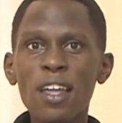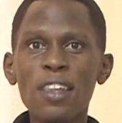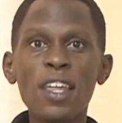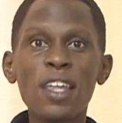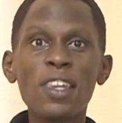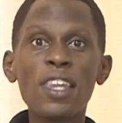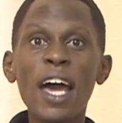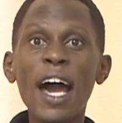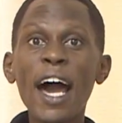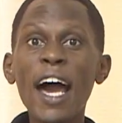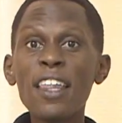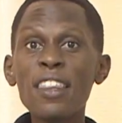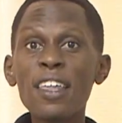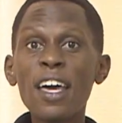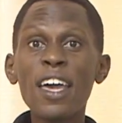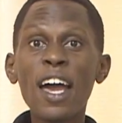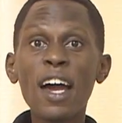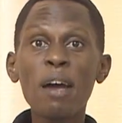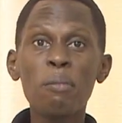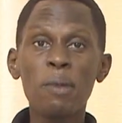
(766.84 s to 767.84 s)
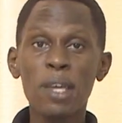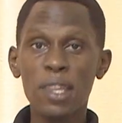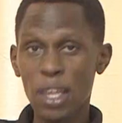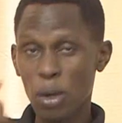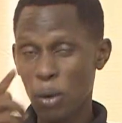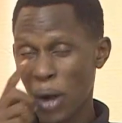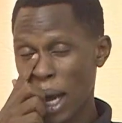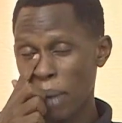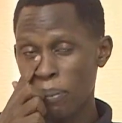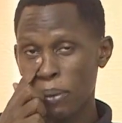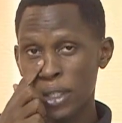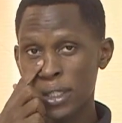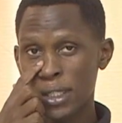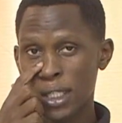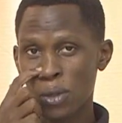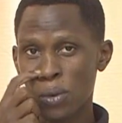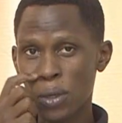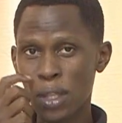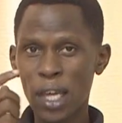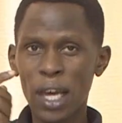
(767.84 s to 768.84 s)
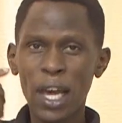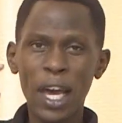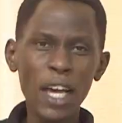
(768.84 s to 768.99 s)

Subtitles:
Than the other young men they were appointed with.